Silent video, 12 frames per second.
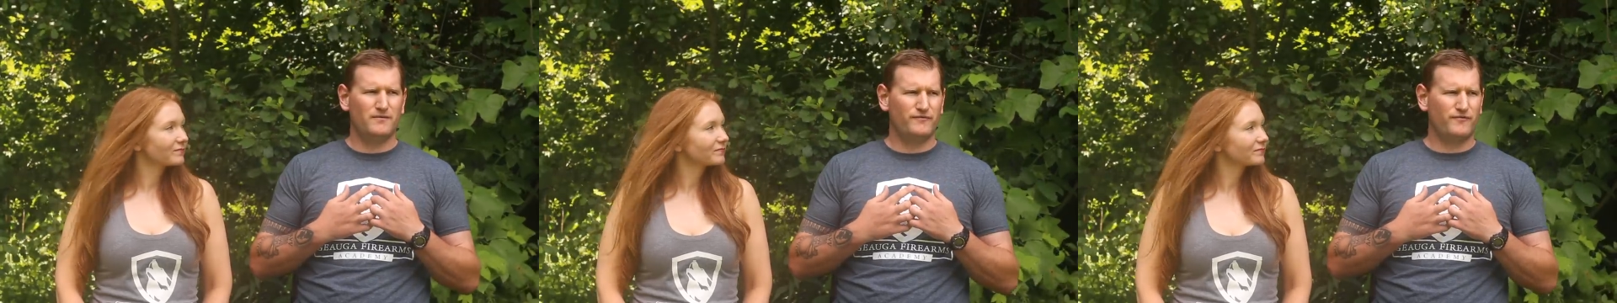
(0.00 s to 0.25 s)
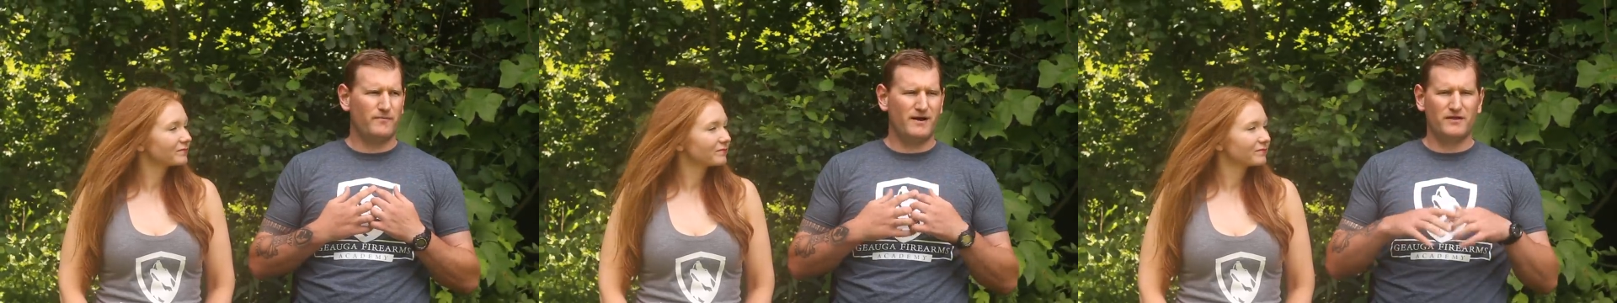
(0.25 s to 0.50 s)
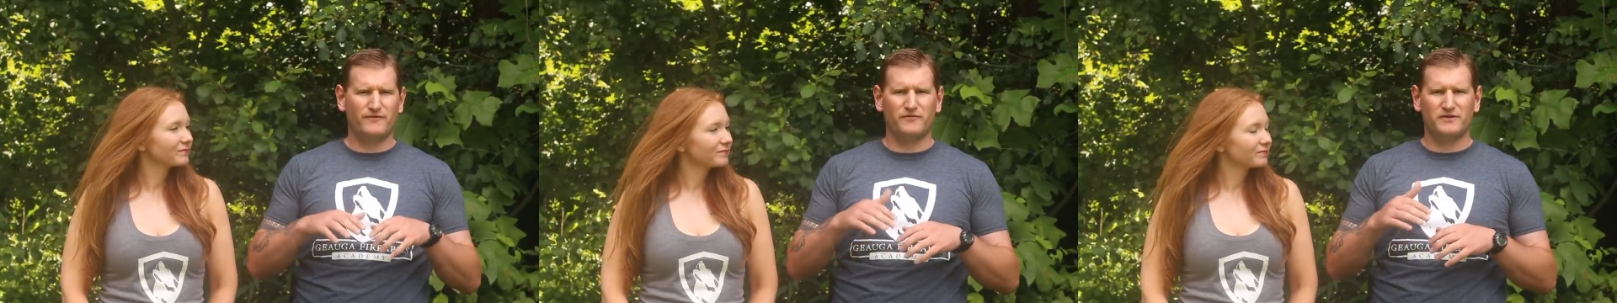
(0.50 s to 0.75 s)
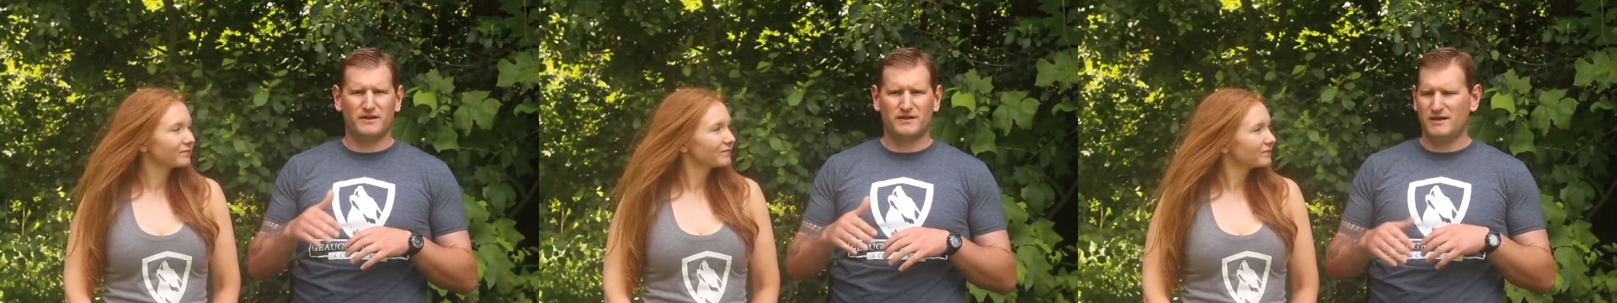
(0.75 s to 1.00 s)
Speaker 1: for my
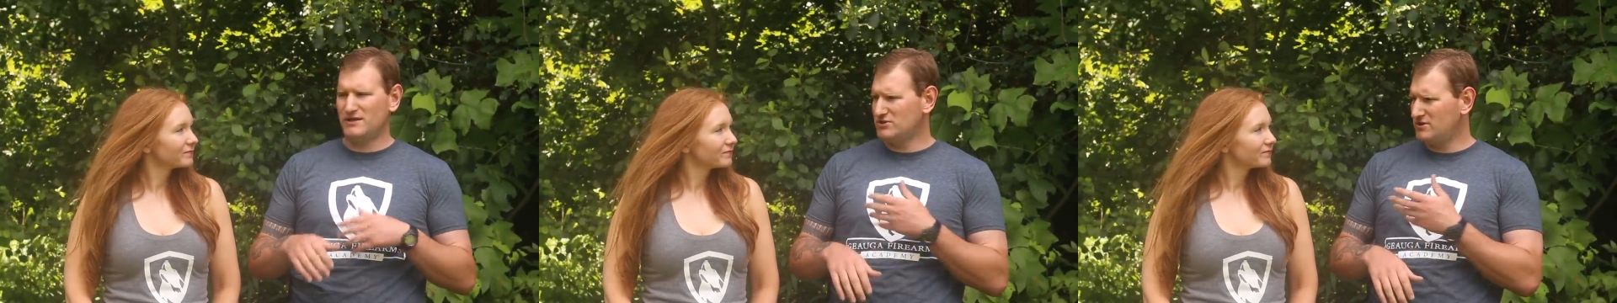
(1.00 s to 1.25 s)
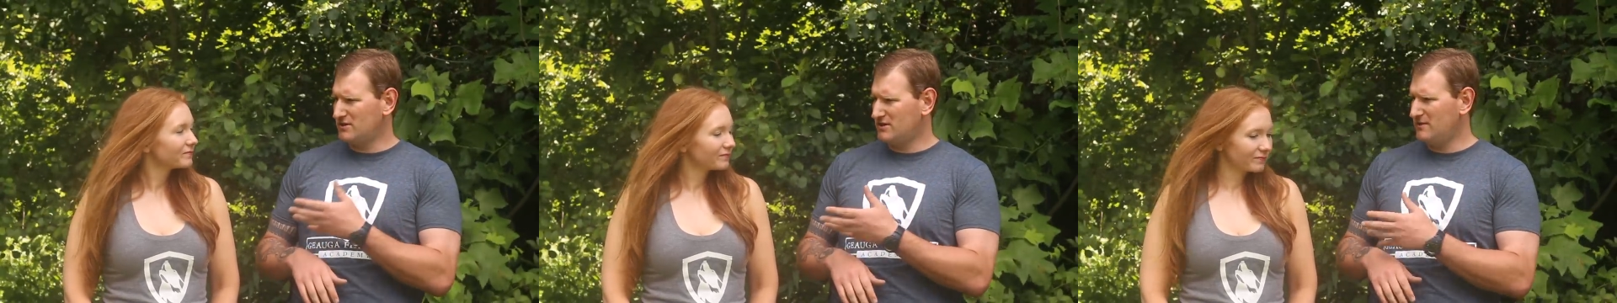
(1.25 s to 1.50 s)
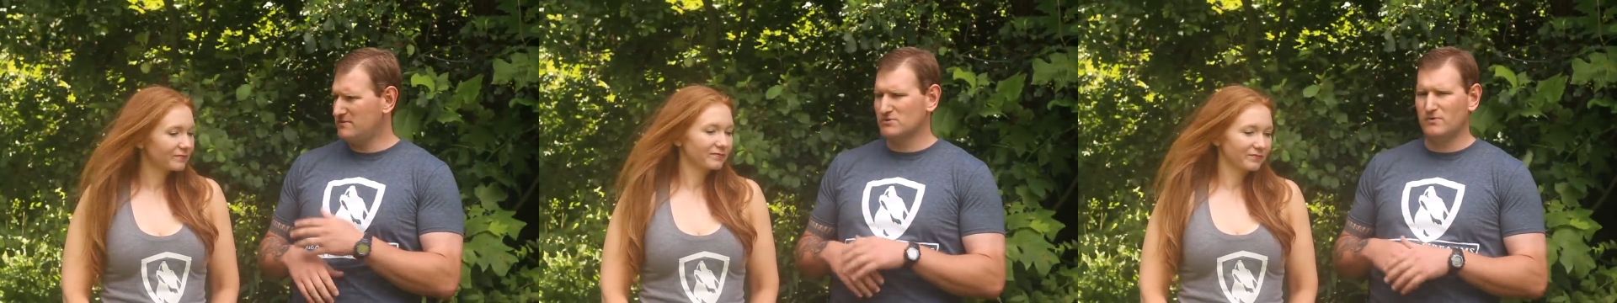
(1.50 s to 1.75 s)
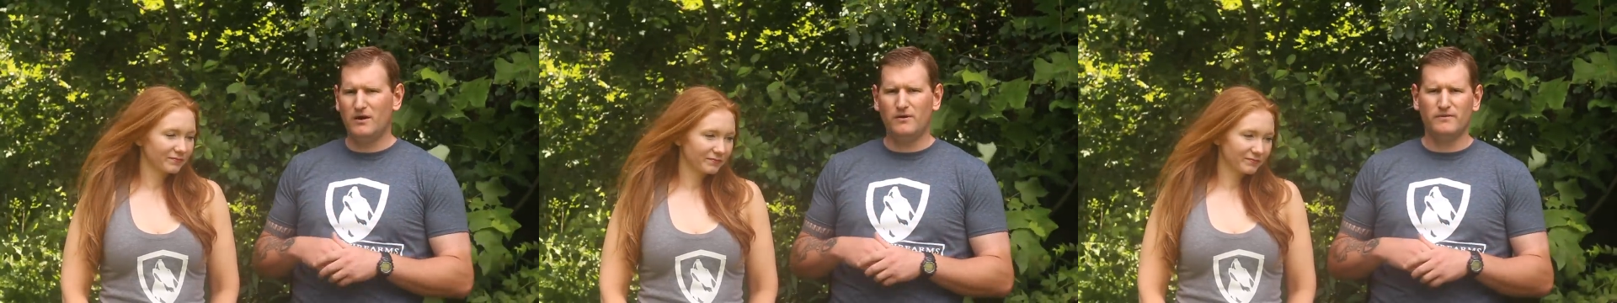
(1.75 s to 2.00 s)
level of dedication, and Kim
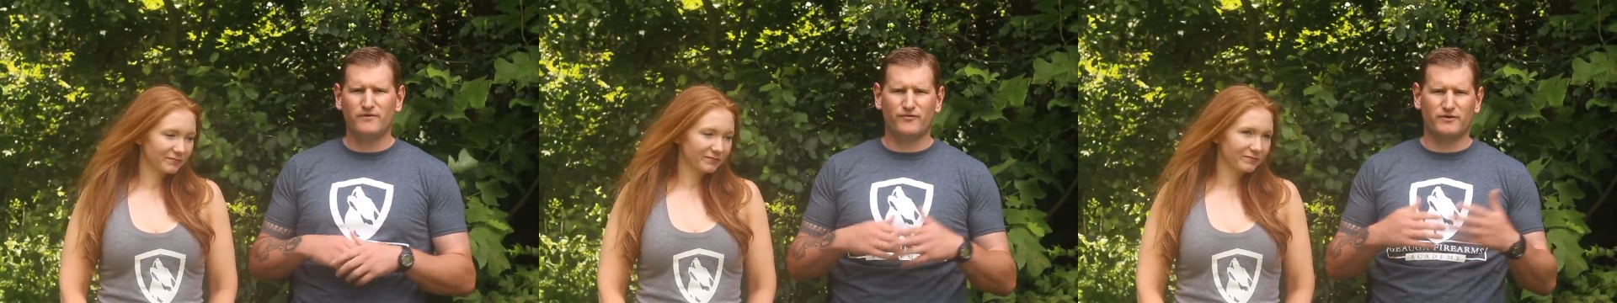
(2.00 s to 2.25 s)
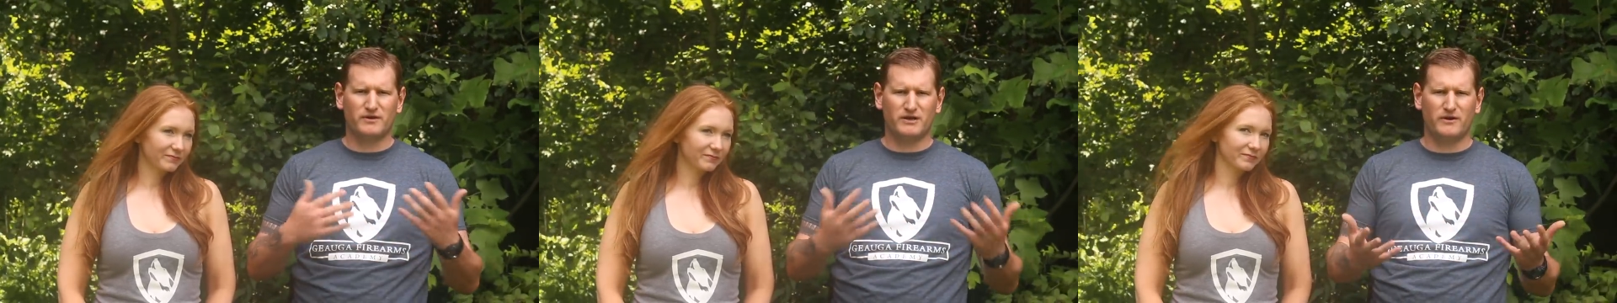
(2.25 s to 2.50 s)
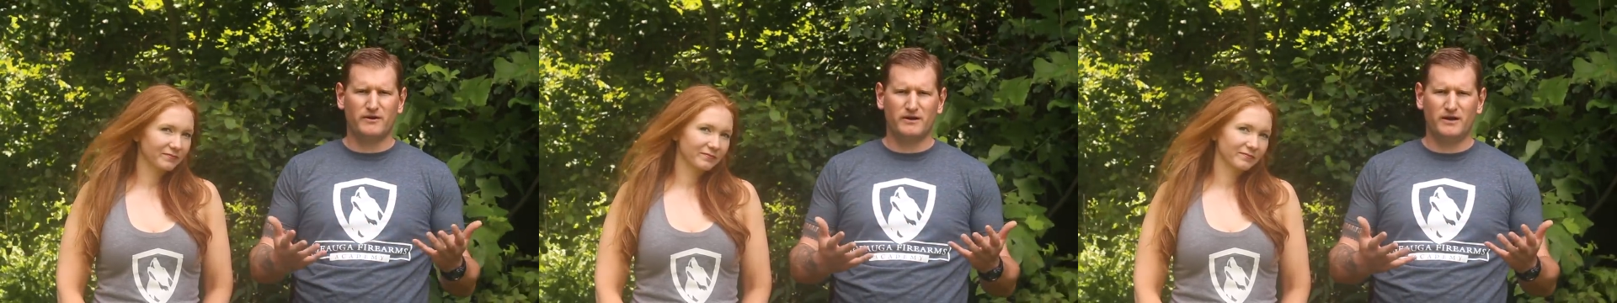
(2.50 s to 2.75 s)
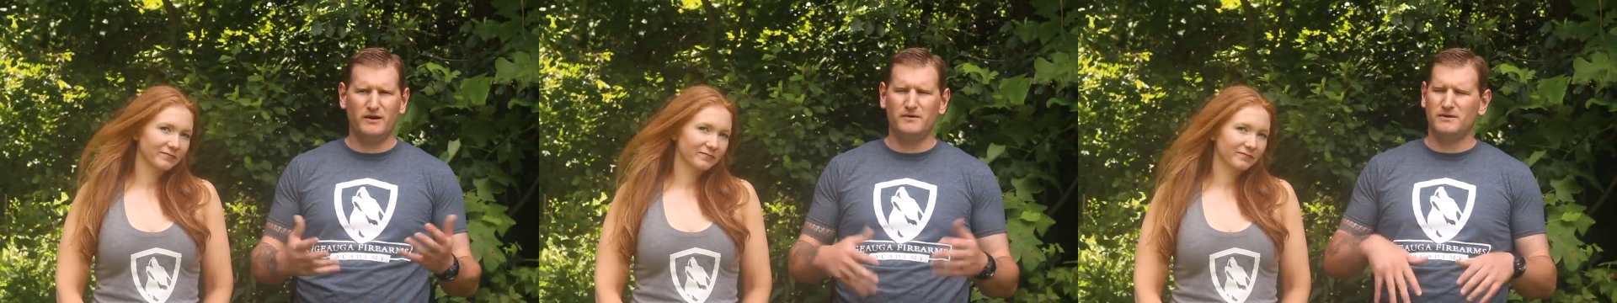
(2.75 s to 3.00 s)
as well, if we're going to carry
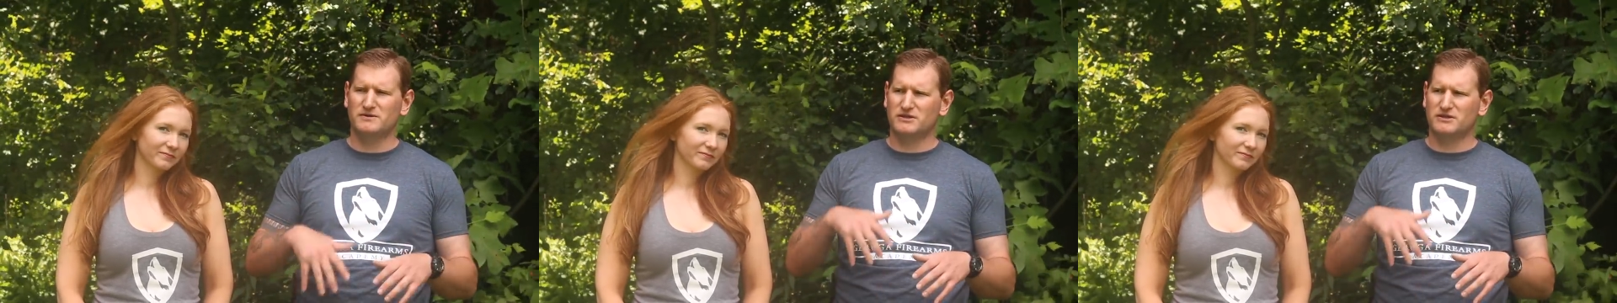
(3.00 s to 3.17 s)
a gun,